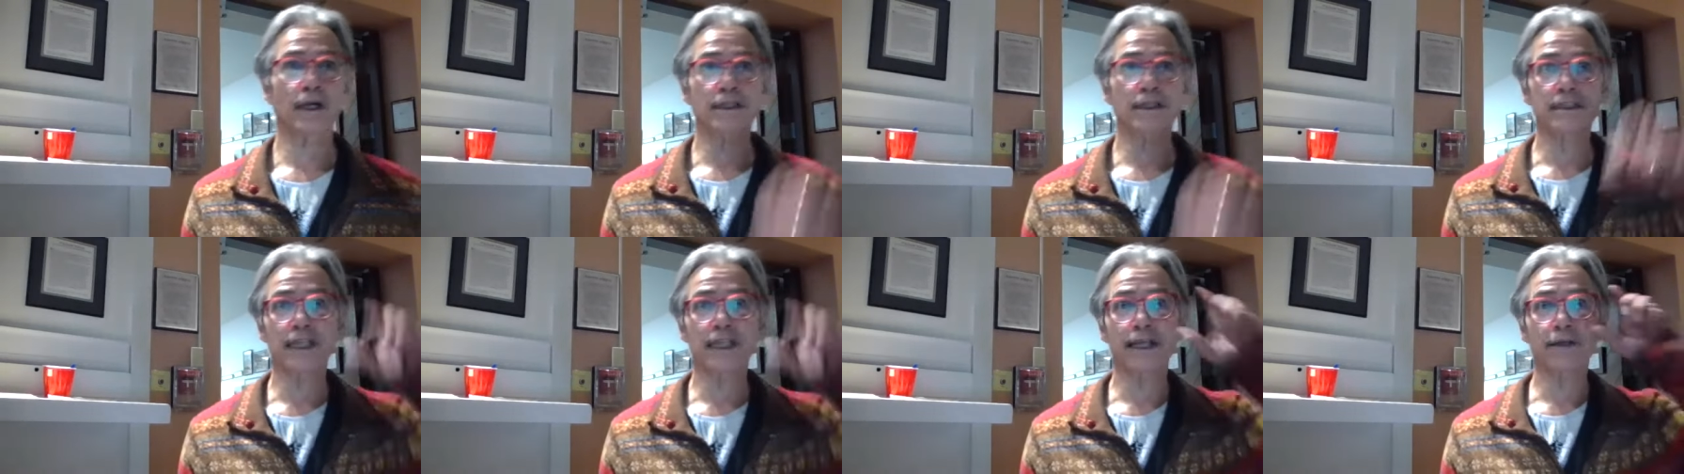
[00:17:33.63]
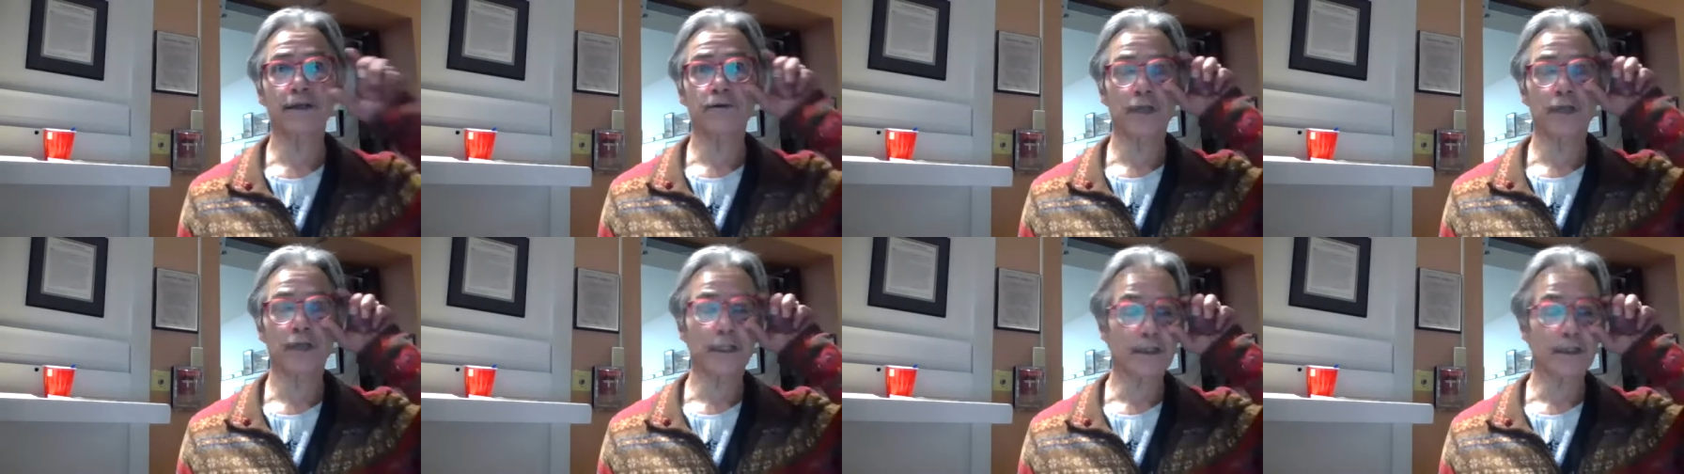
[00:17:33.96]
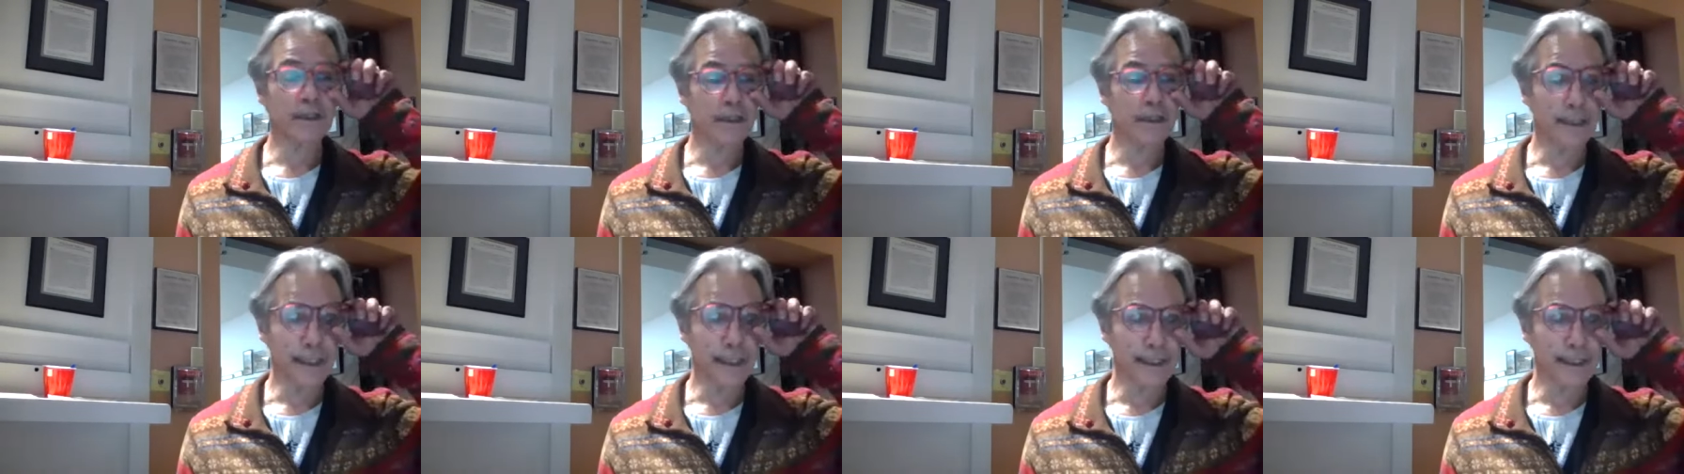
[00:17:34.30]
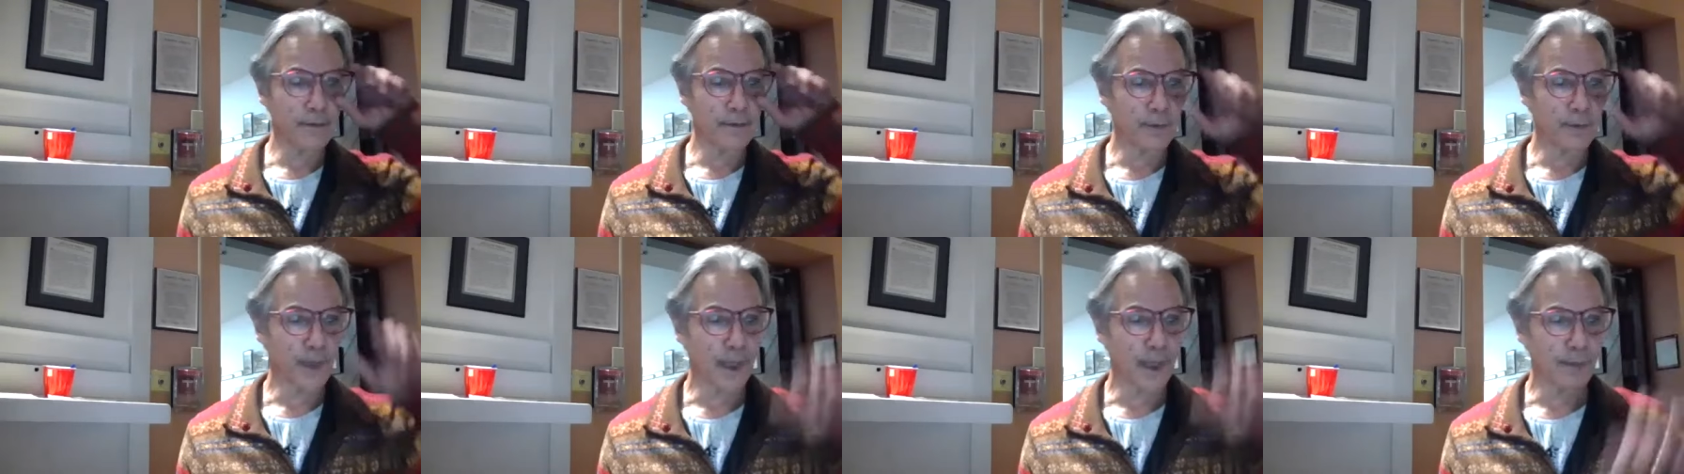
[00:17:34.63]
our sacred
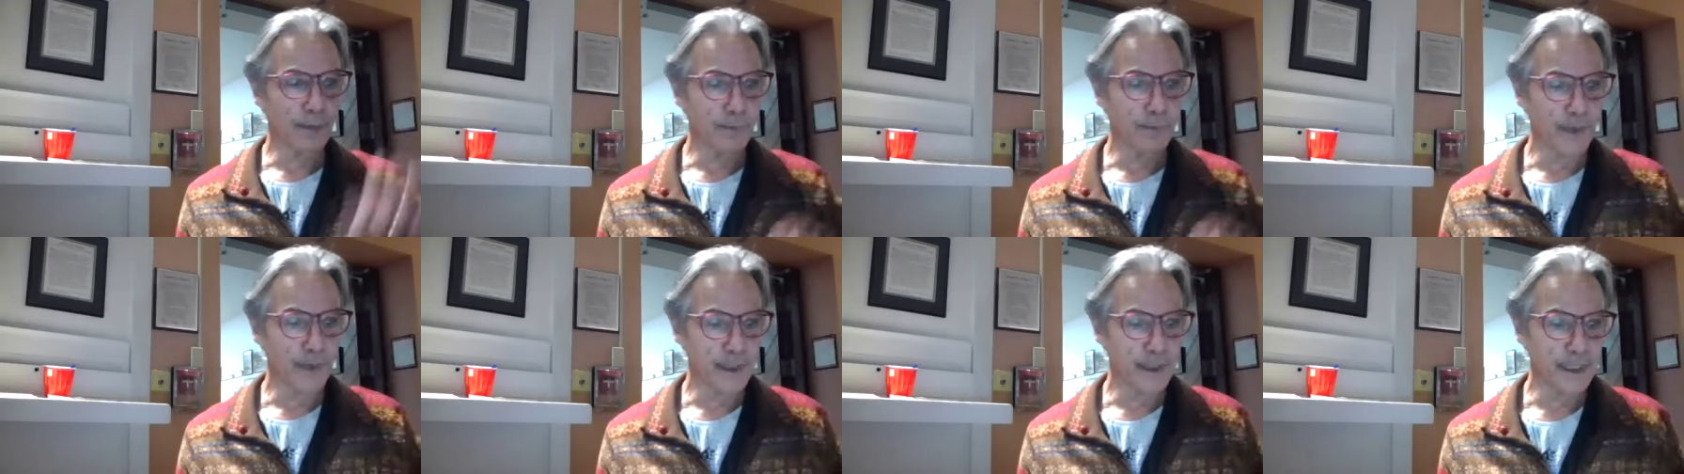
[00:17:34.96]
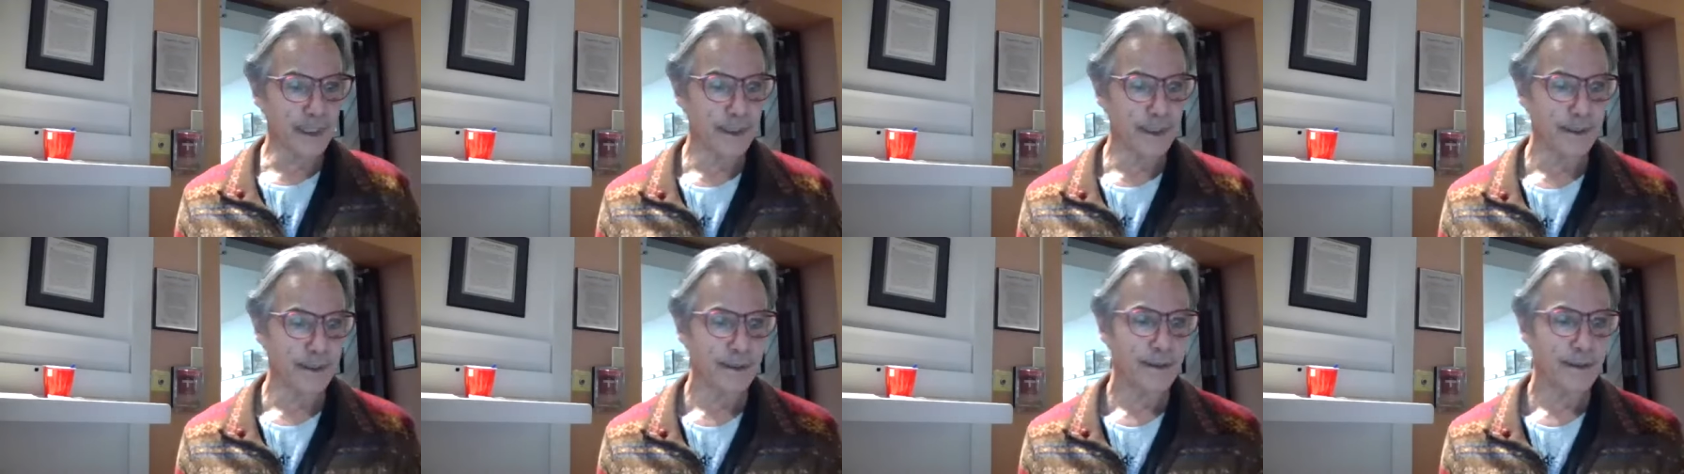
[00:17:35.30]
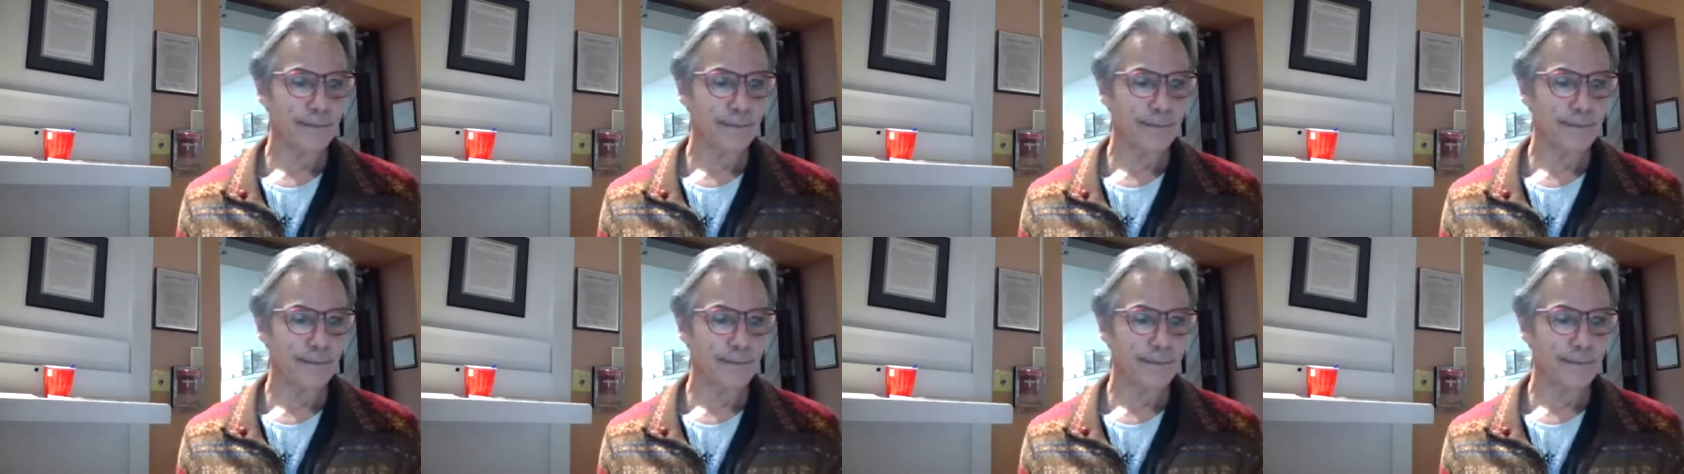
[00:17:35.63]
clan property.